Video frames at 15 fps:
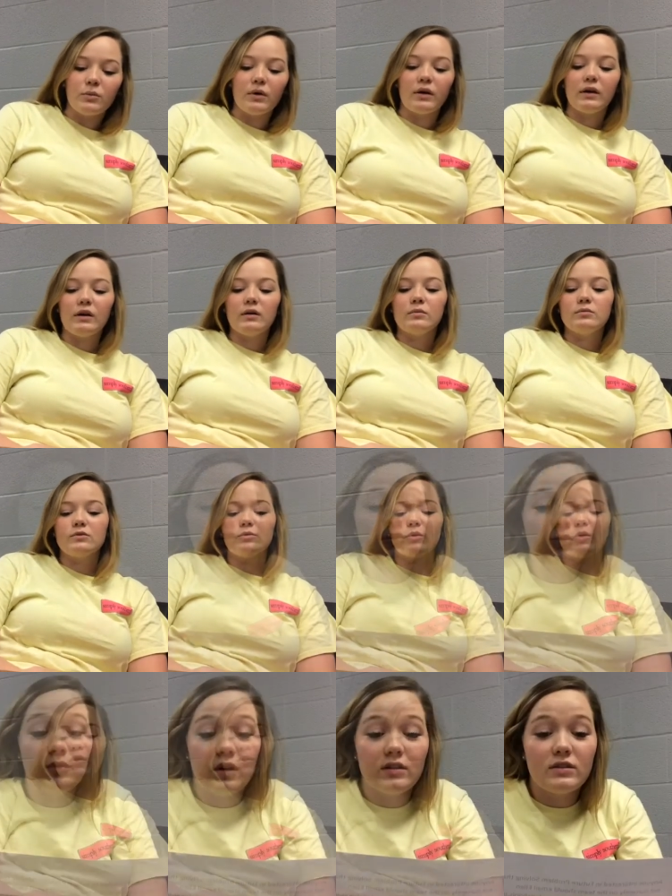Williams.
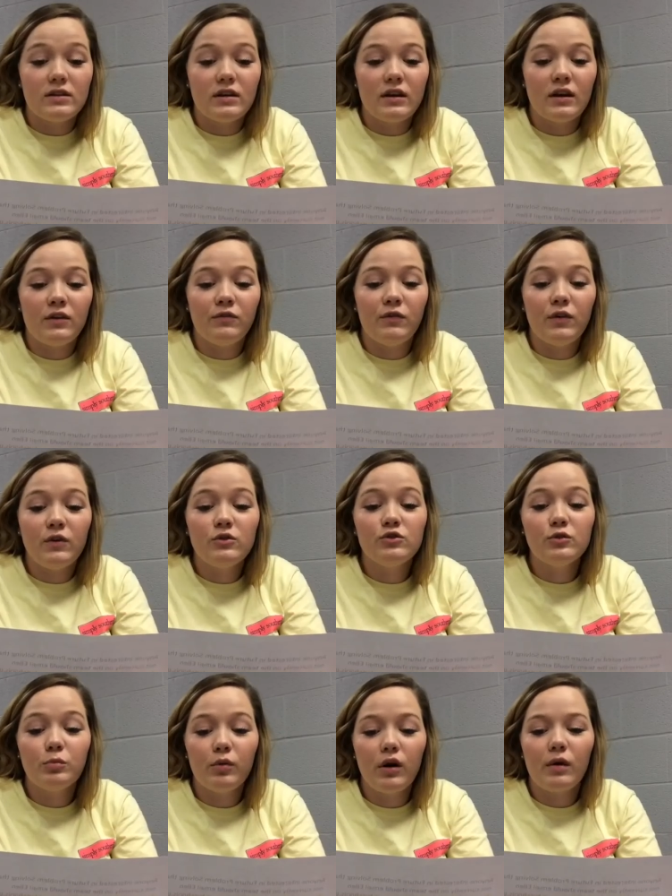Interested in
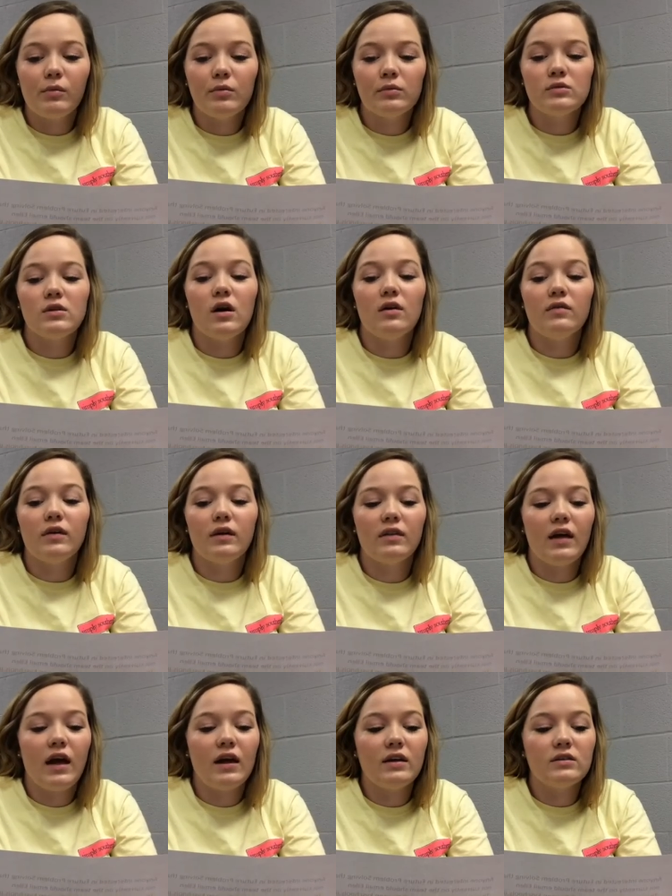future problem solving
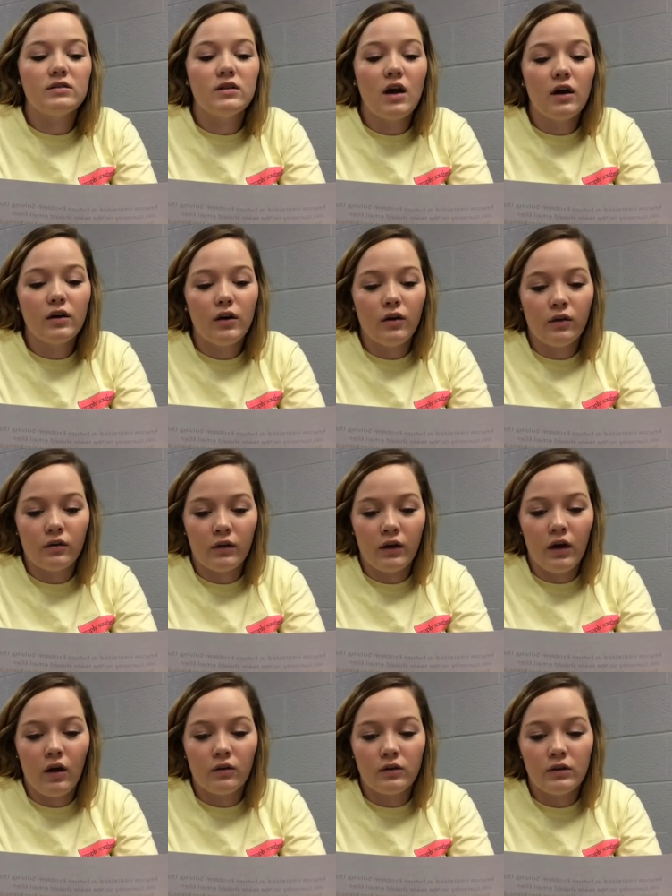that is not
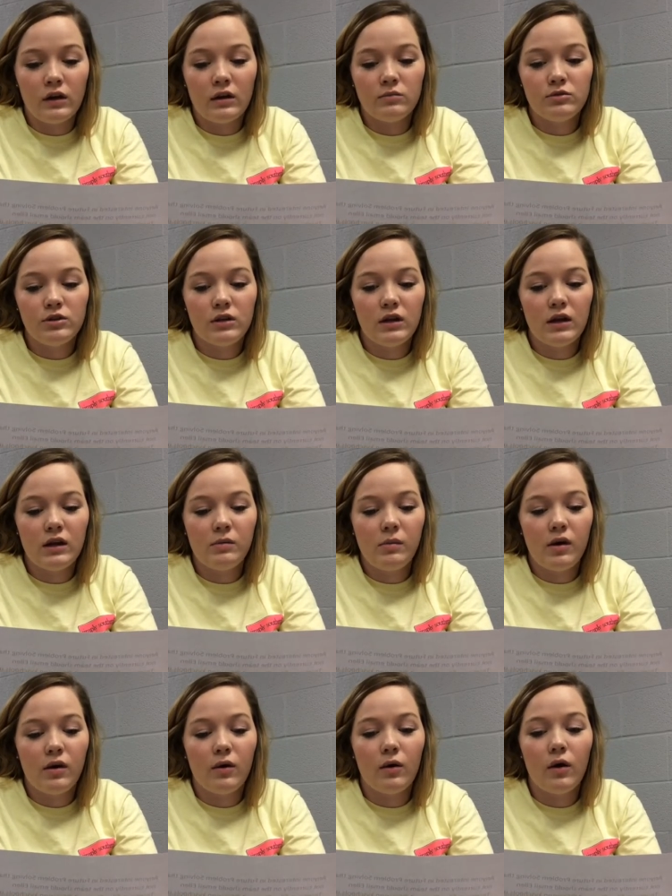currently on the team should
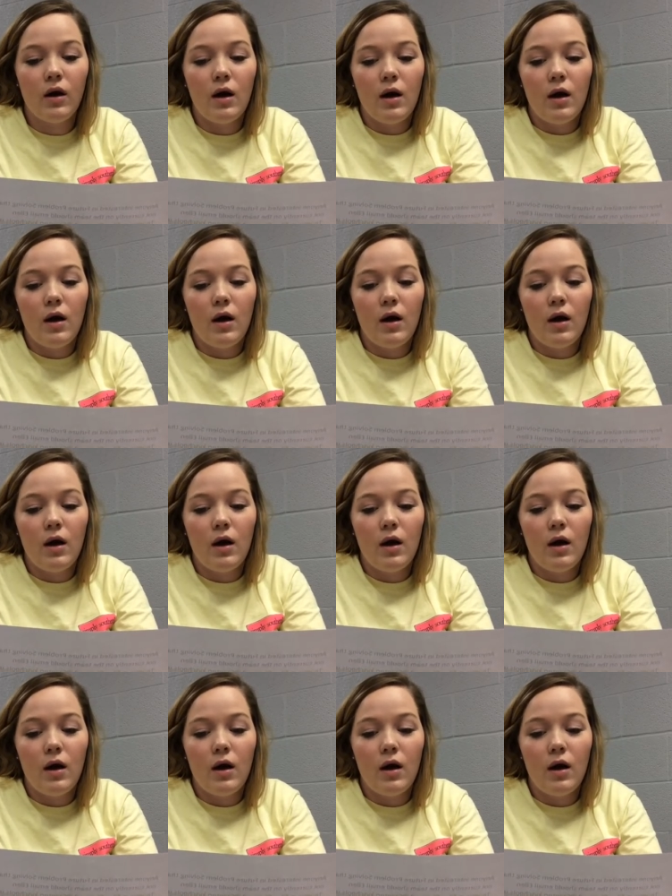email